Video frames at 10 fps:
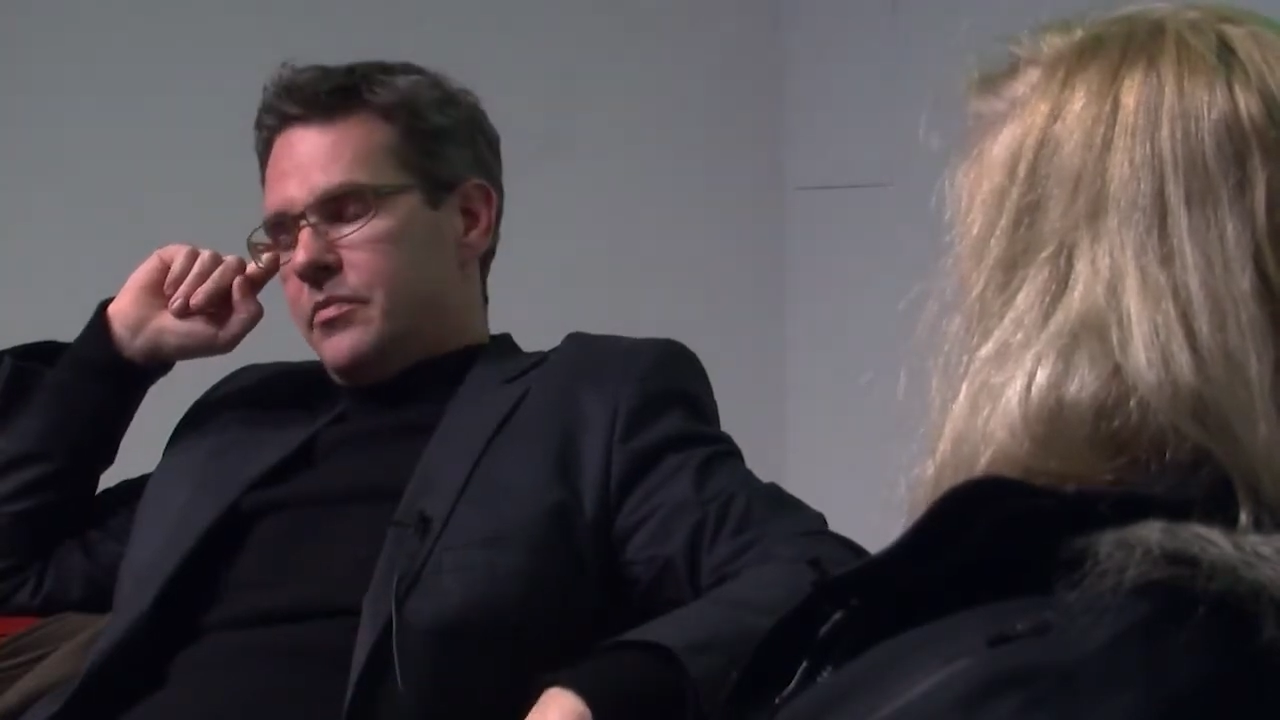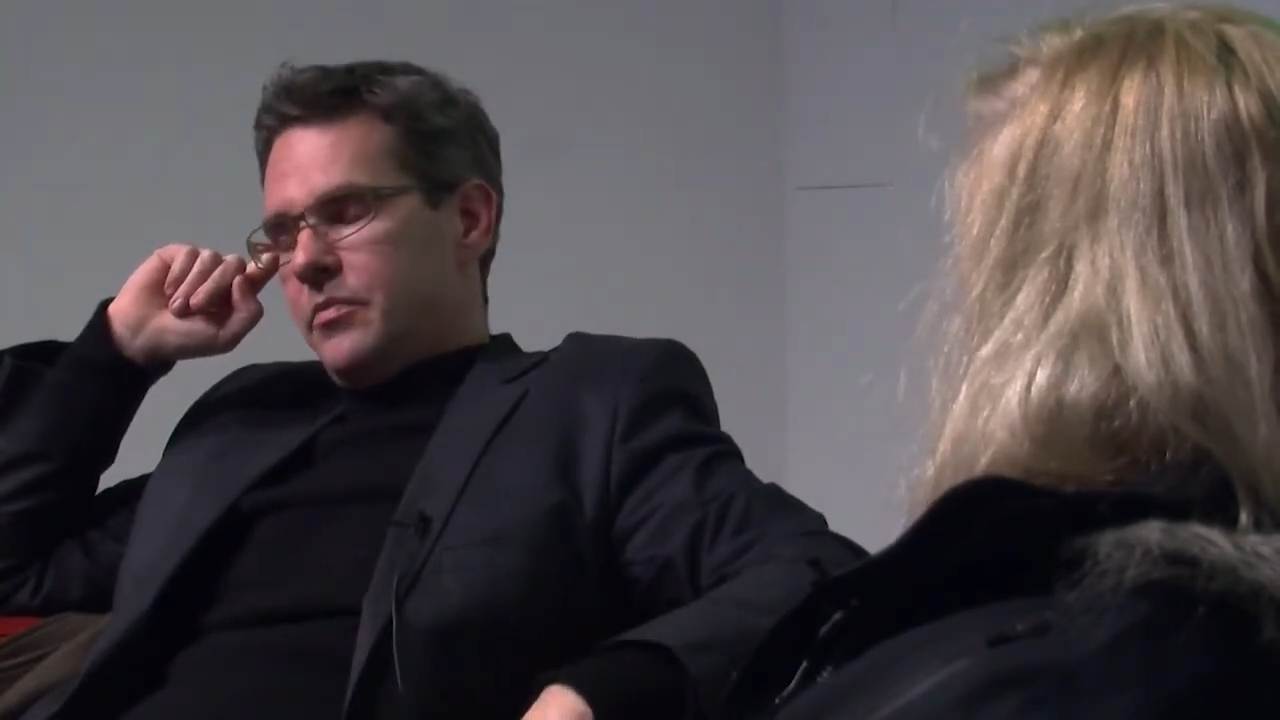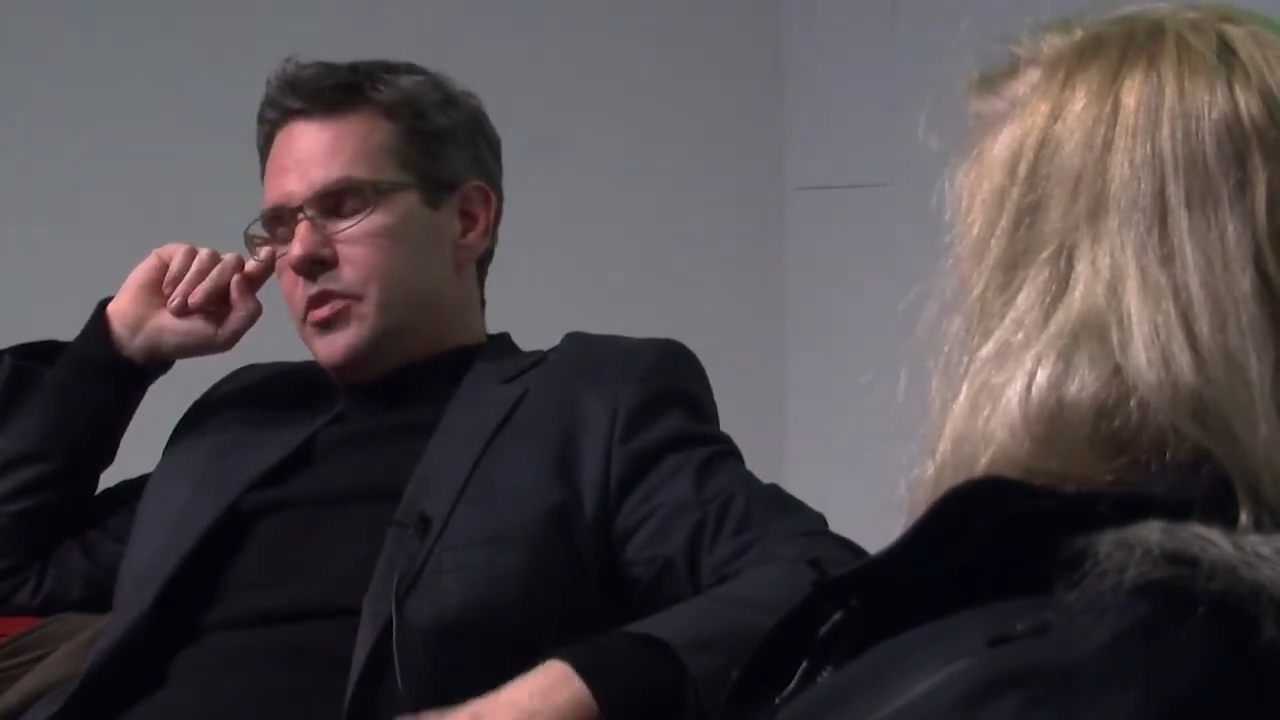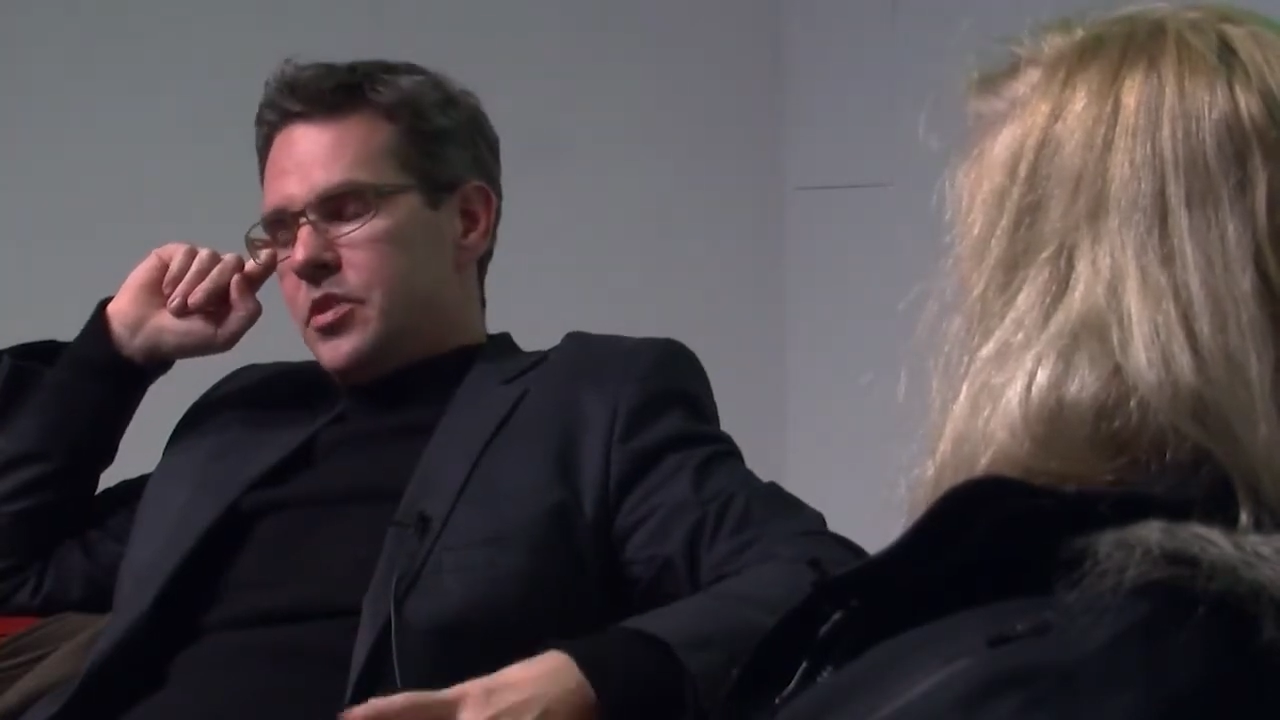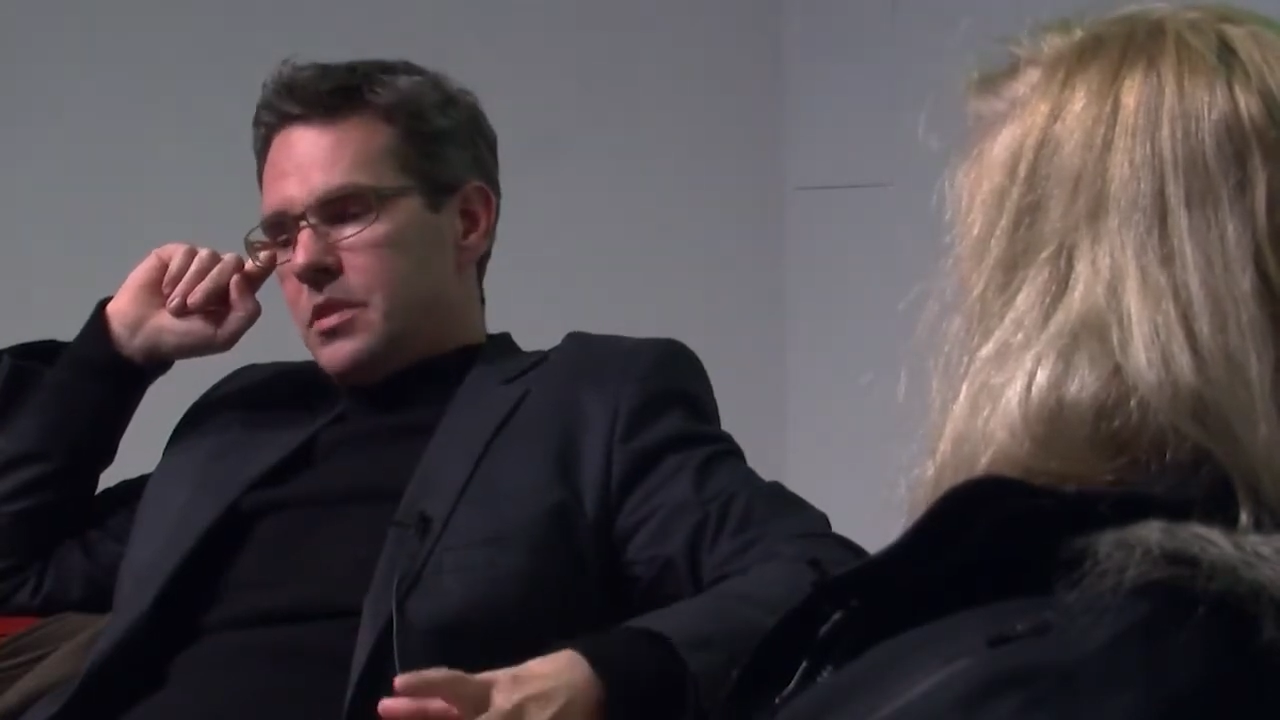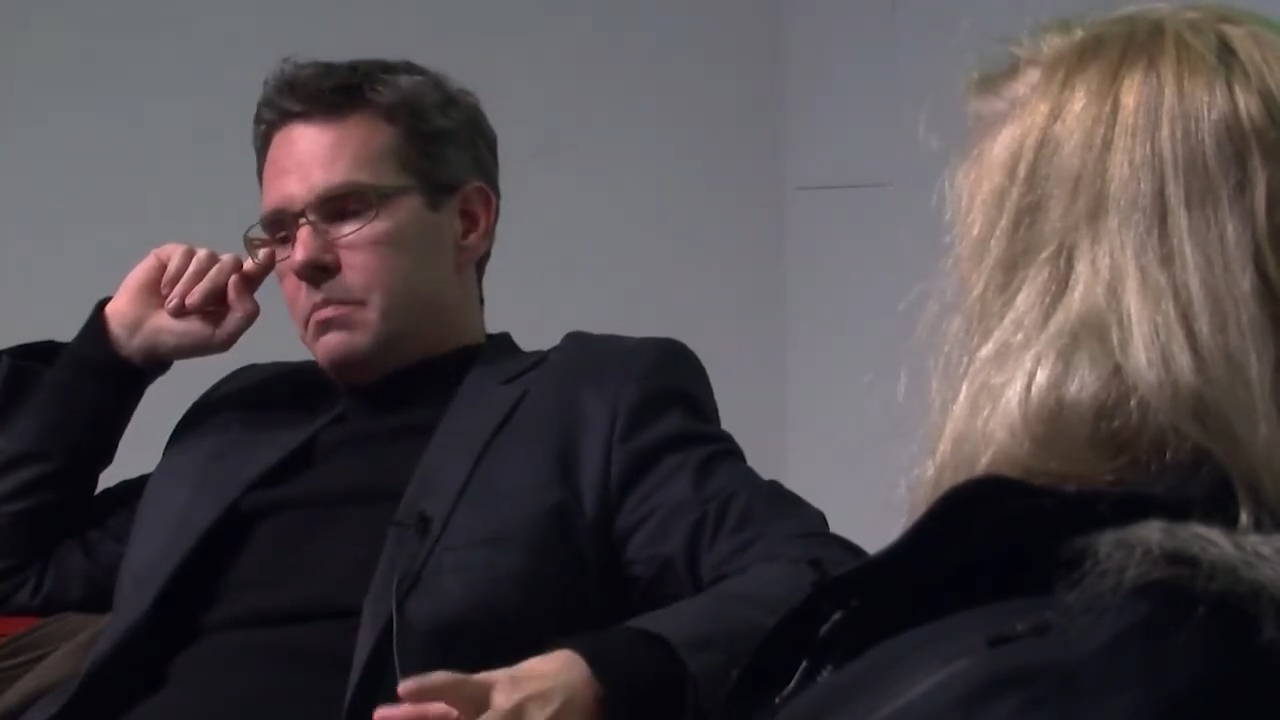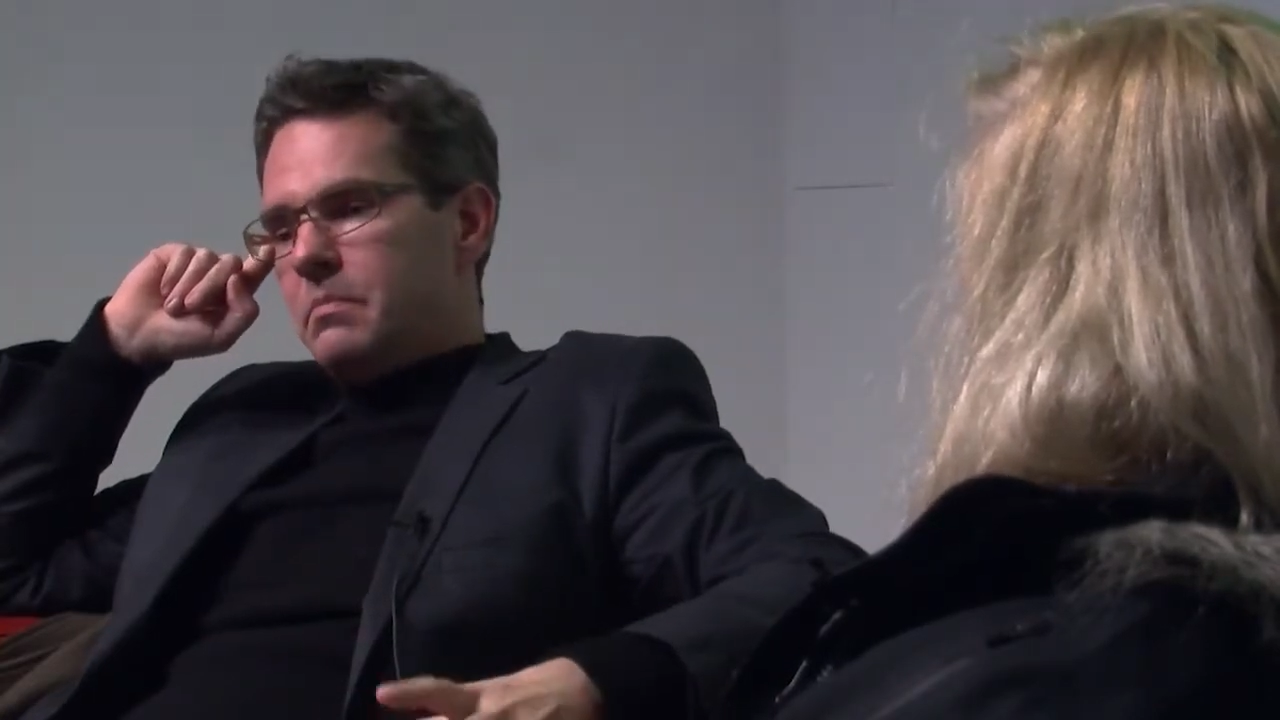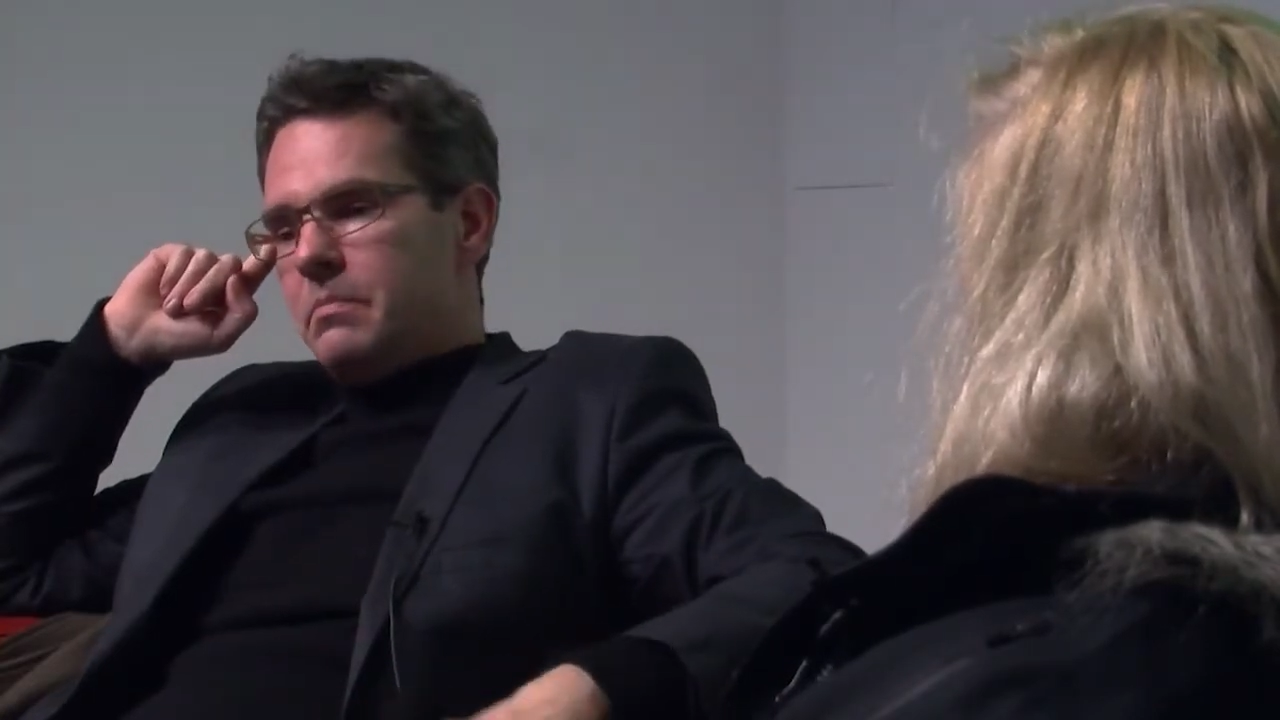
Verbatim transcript: we just